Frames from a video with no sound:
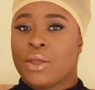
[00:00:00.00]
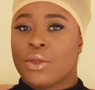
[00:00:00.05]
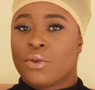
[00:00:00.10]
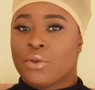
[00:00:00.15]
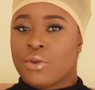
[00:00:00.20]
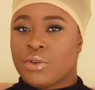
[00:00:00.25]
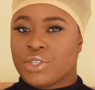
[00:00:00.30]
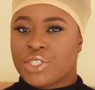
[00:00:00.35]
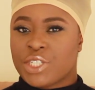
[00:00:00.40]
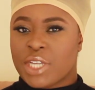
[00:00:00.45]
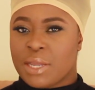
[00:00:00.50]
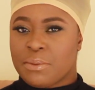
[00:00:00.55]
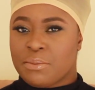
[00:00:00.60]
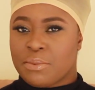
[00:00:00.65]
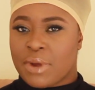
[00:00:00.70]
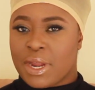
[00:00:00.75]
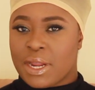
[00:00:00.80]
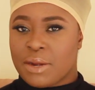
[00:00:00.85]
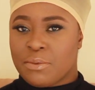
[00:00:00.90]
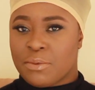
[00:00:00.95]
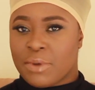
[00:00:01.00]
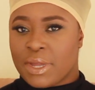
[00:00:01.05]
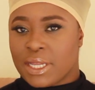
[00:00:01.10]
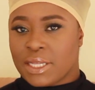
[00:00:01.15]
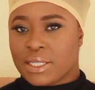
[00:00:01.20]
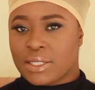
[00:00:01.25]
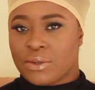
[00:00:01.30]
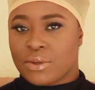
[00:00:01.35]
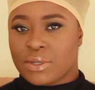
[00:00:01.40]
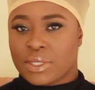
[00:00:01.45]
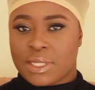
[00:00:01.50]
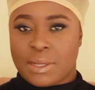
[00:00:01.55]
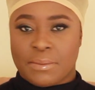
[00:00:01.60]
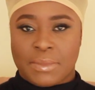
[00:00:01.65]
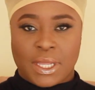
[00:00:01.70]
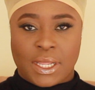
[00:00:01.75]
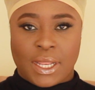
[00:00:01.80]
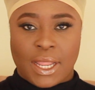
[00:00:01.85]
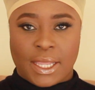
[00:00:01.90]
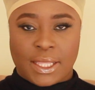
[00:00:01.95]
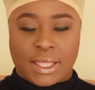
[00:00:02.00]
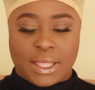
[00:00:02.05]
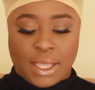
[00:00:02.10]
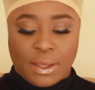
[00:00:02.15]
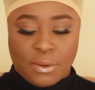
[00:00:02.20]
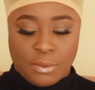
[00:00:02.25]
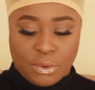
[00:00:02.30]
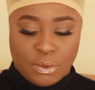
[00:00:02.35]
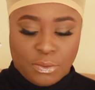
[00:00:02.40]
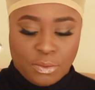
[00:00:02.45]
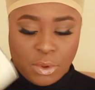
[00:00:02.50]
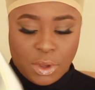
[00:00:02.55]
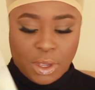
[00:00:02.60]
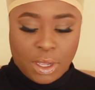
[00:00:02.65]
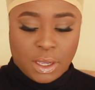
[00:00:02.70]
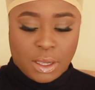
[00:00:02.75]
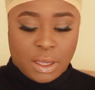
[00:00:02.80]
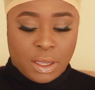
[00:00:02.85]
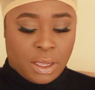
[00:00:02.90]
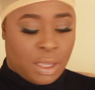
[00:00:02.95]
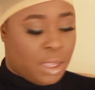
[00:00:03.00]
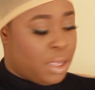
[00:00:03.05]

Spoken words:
crochet braid wigs or something like that would work.